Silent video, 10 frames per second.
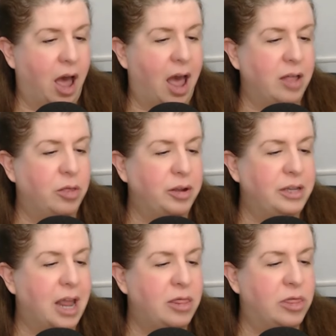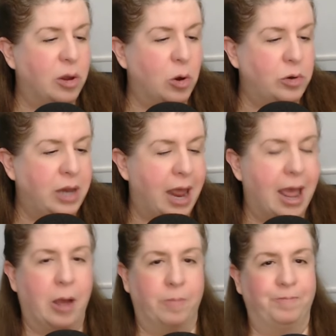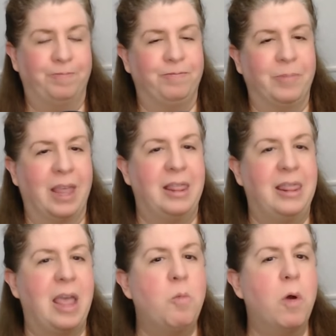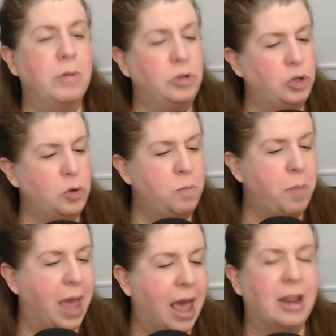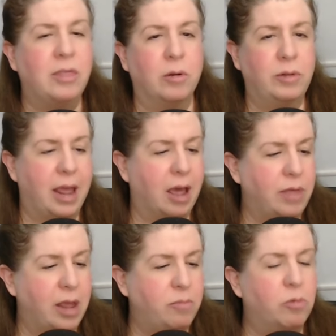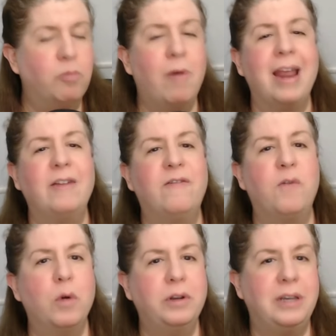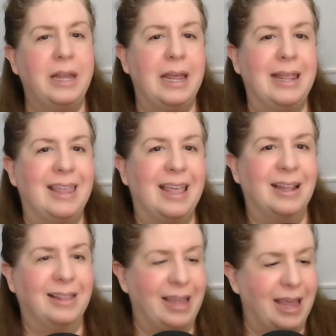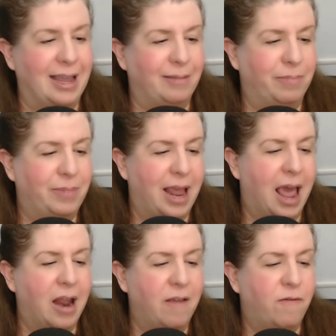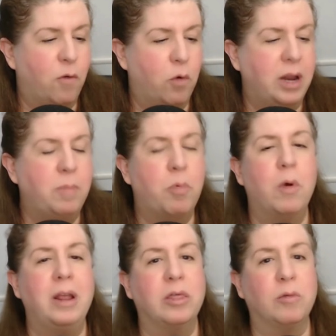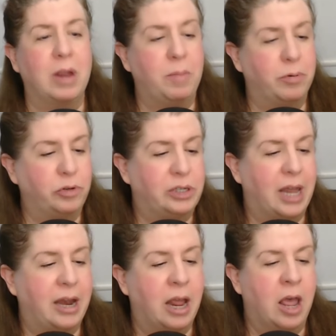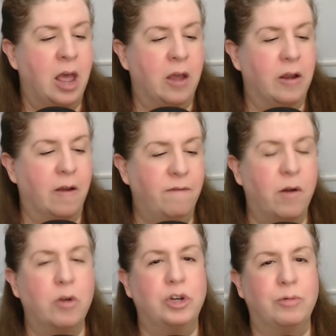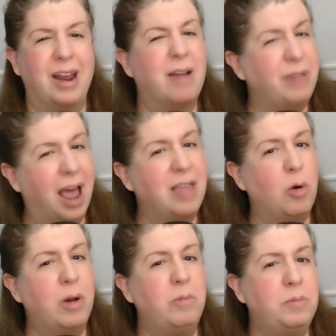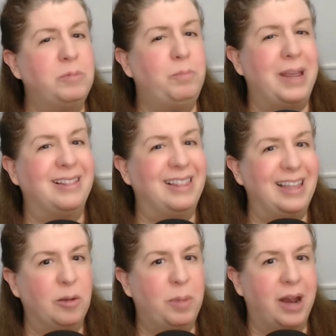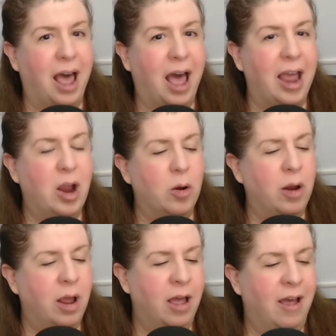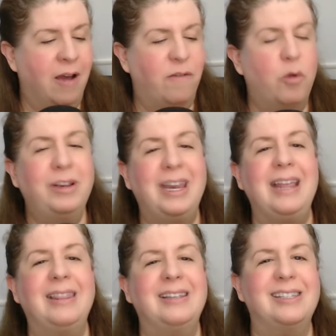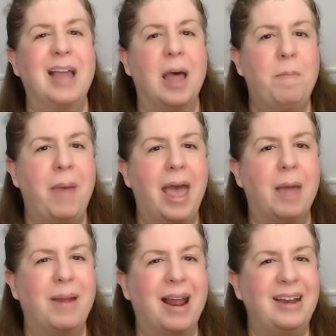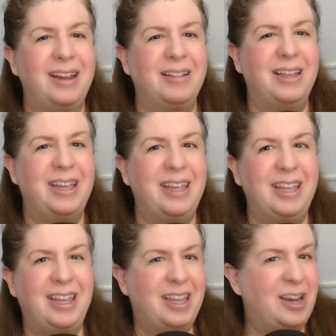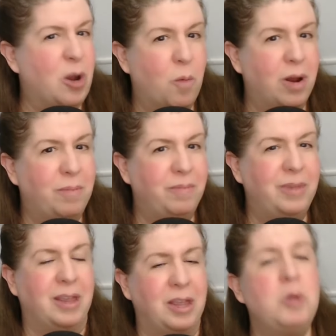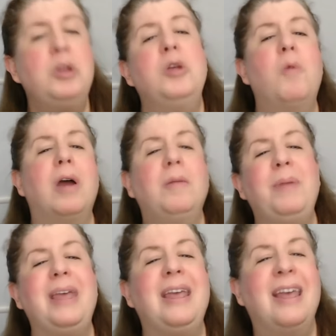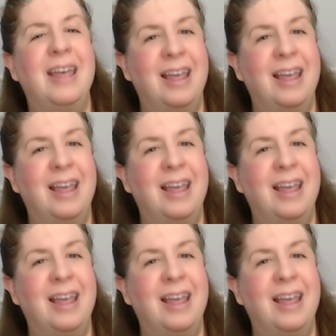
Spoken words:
I looked at third down. They weren't too bad at third down. They were ranked 14th in the league. They had a 40.3% conversion rate. I thought it would be a little bit higher, 14th is not bad, but ideally you don't want to, you want to be